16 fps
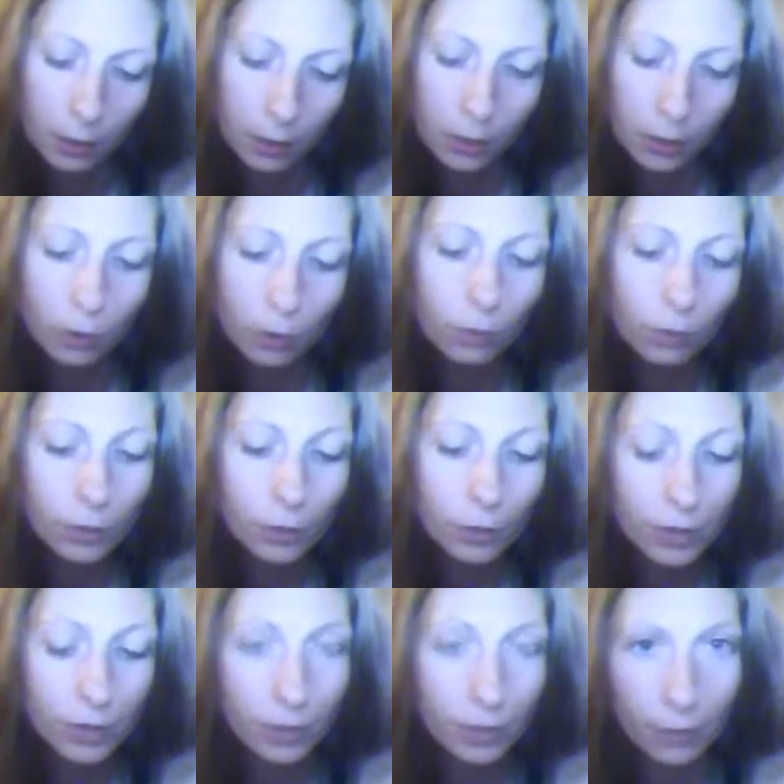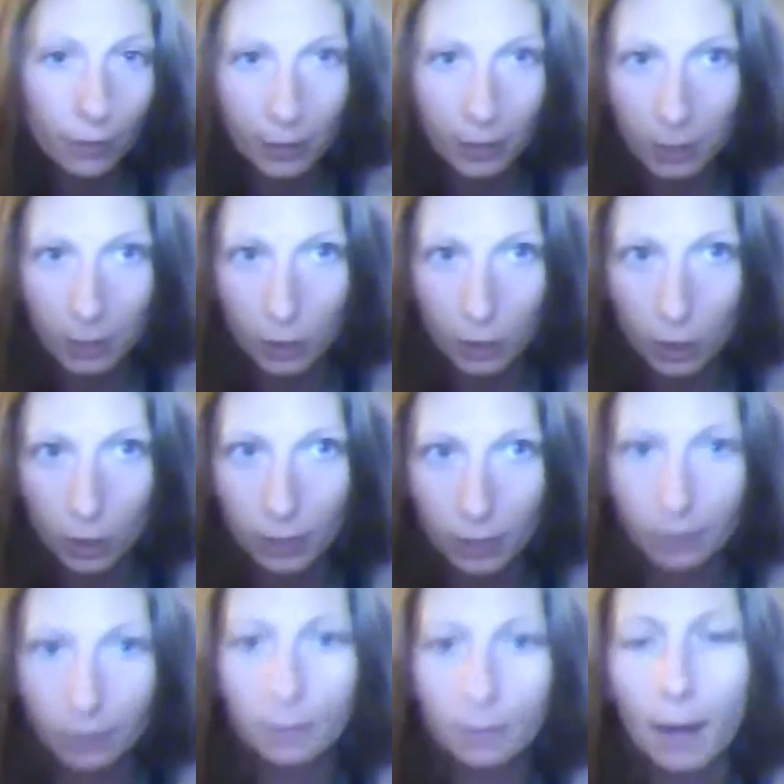universe is very much
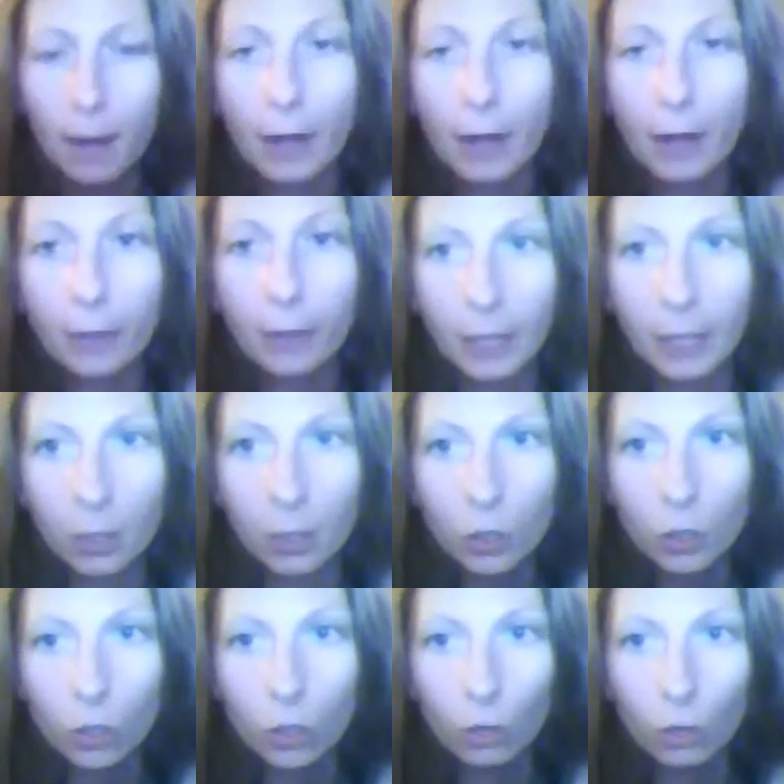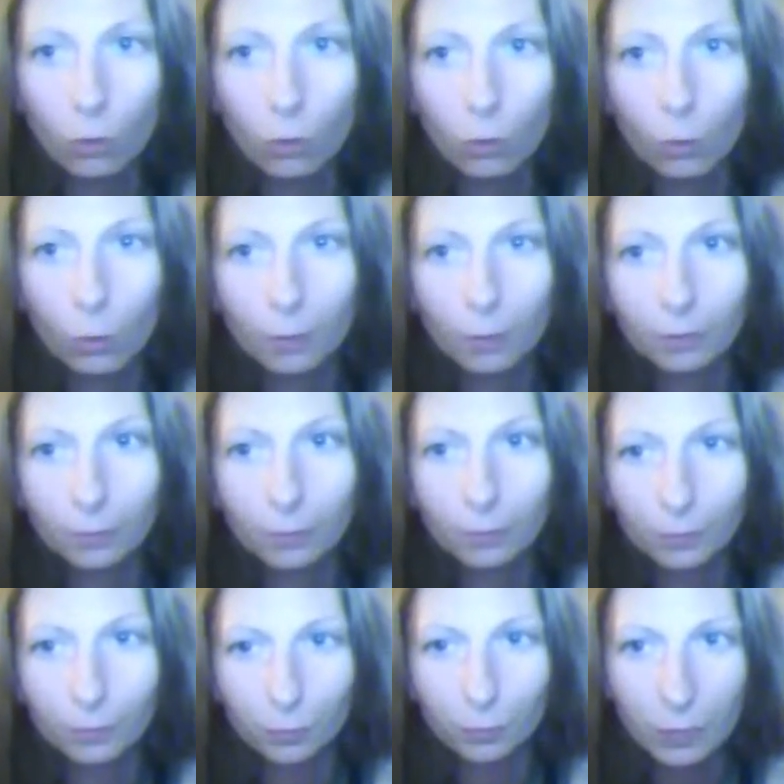conspiring to
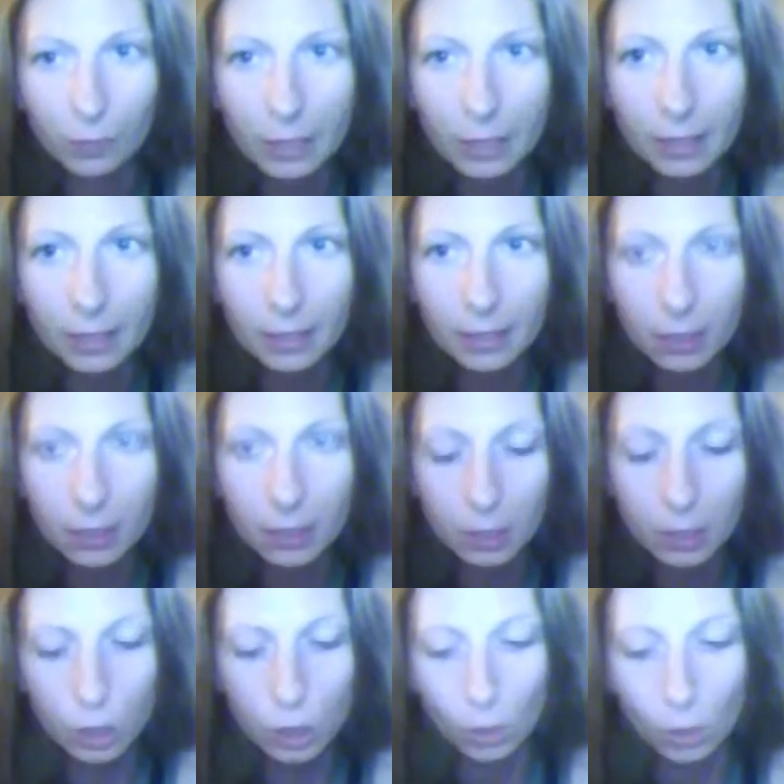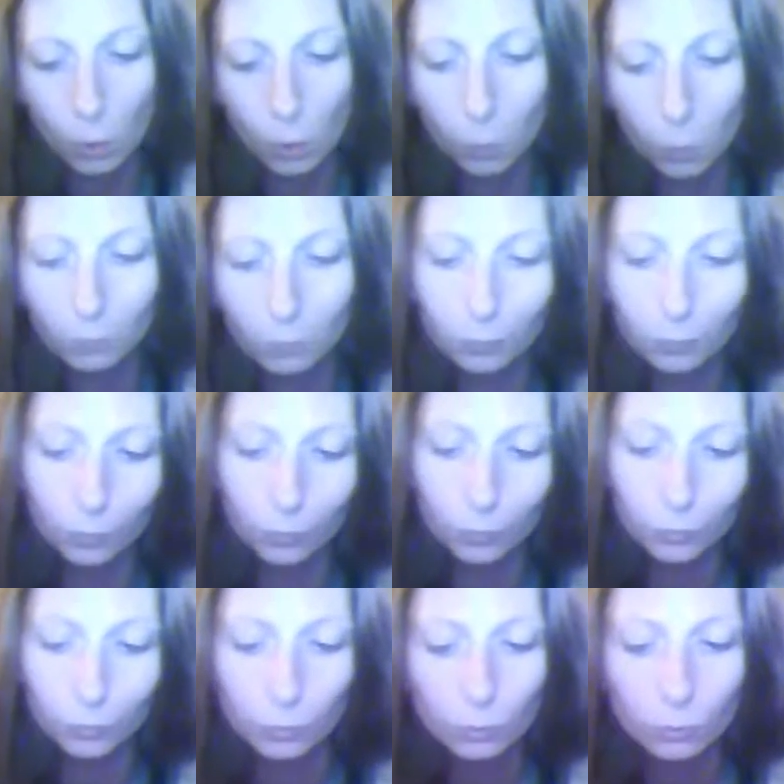assist you
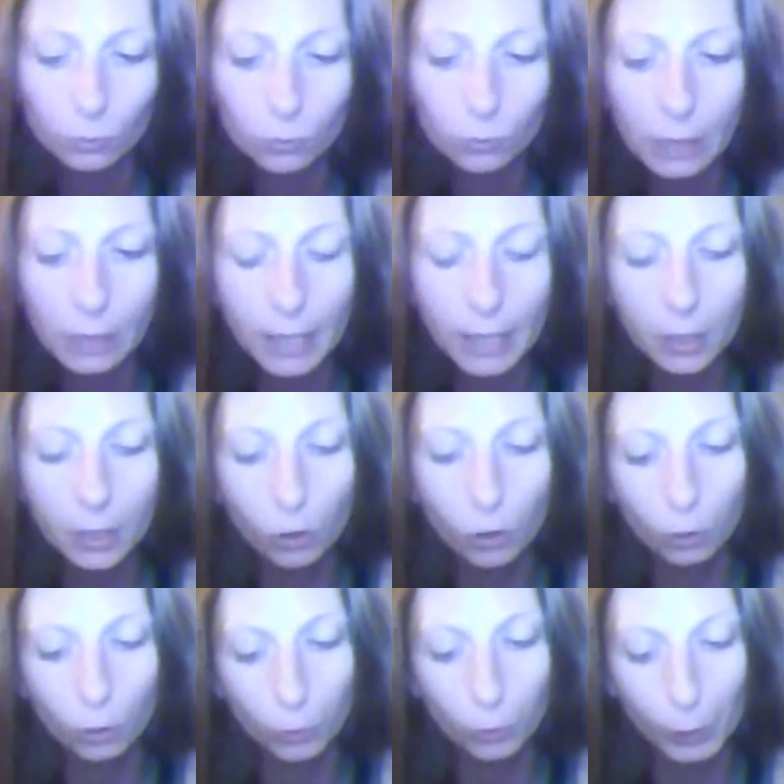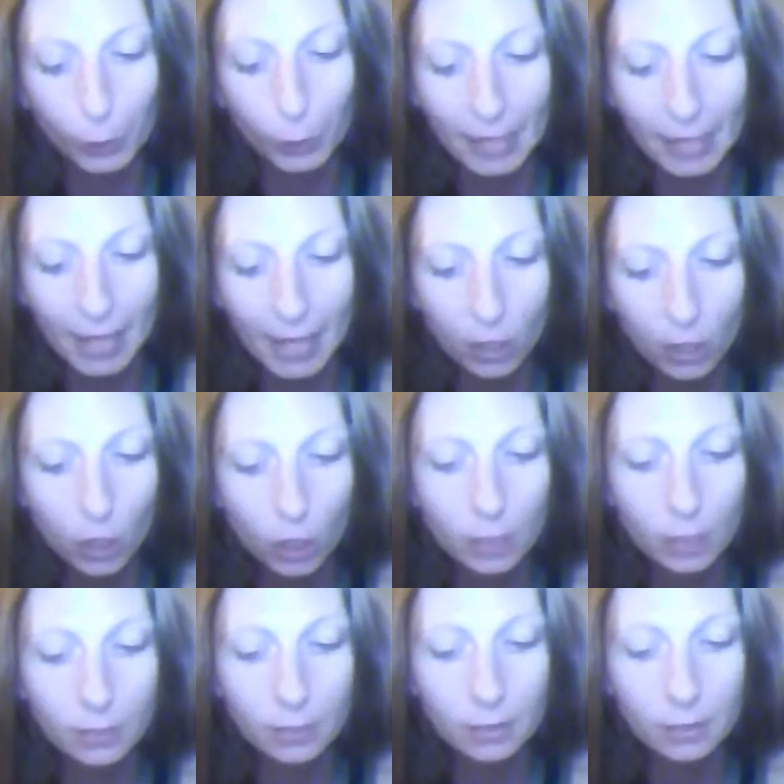in your
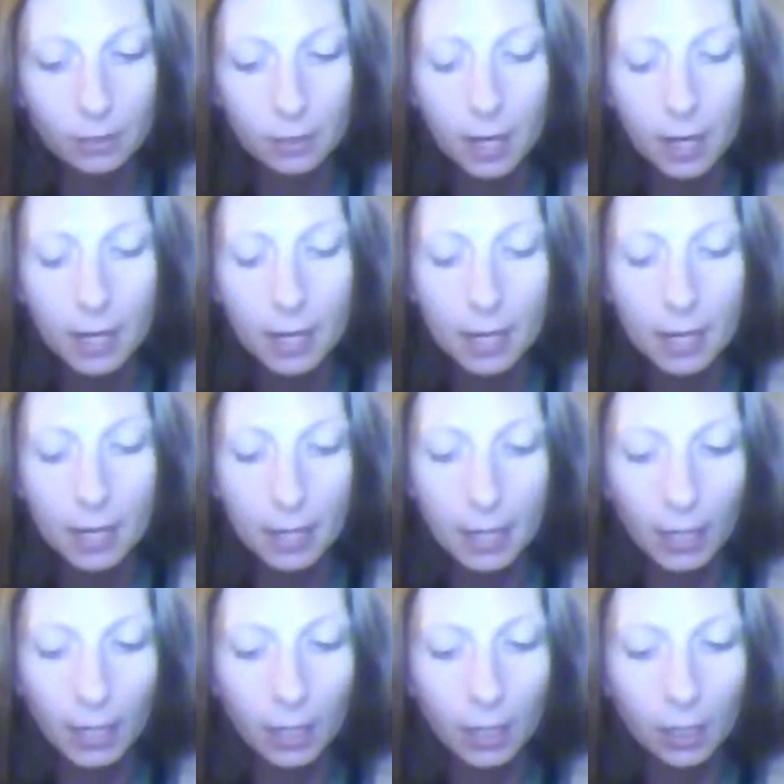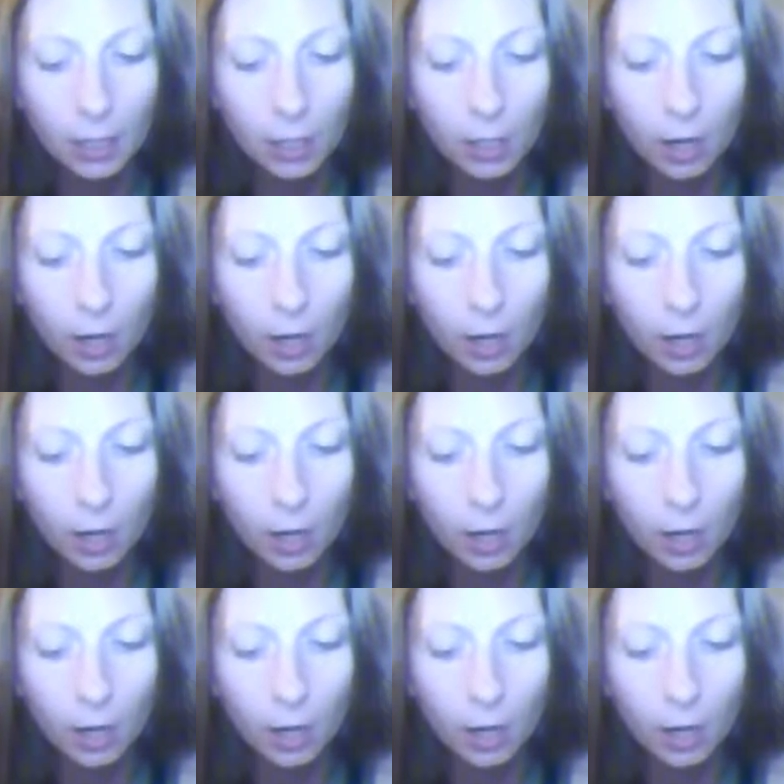creations, in